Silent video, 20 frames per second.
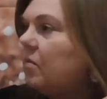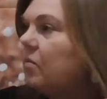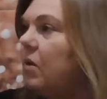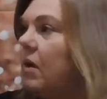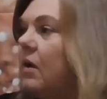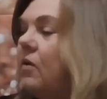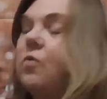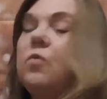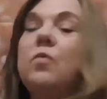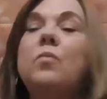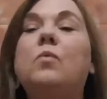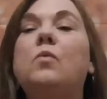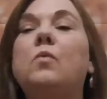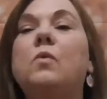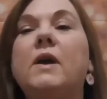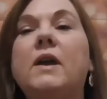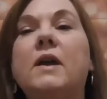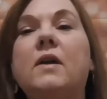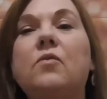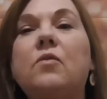My
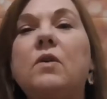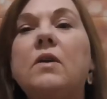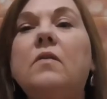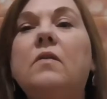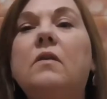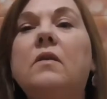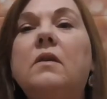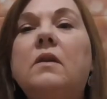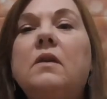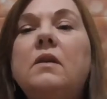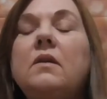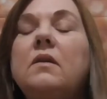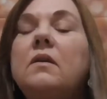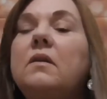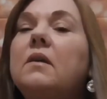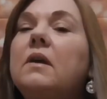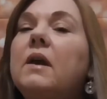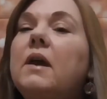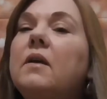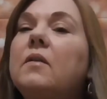normal hairdresser
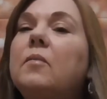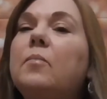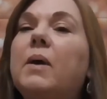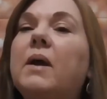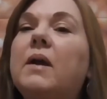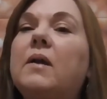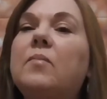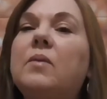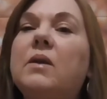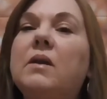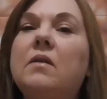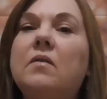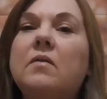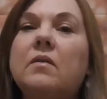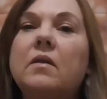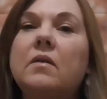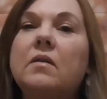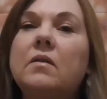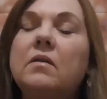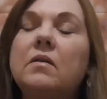had a baby,
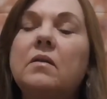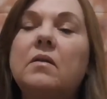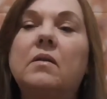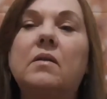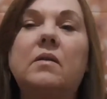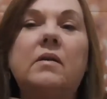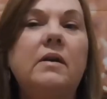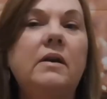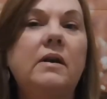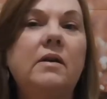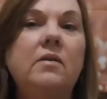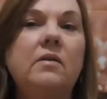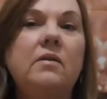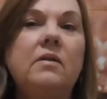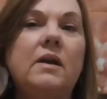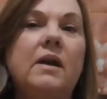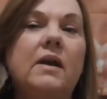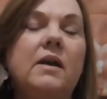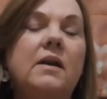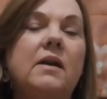so I
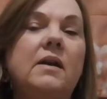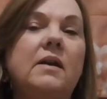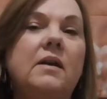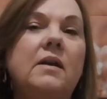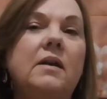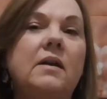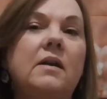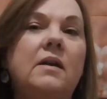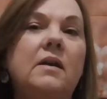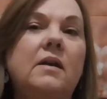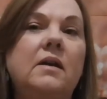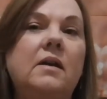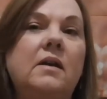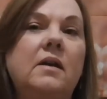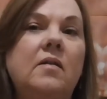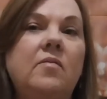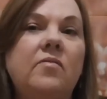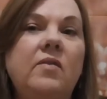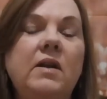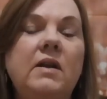got a
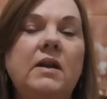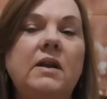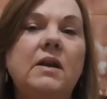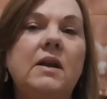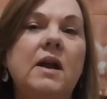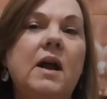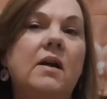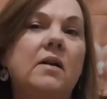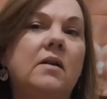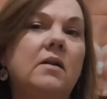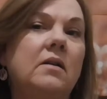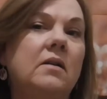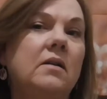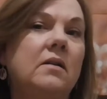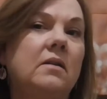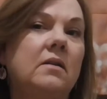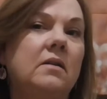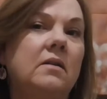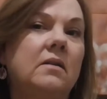fairly young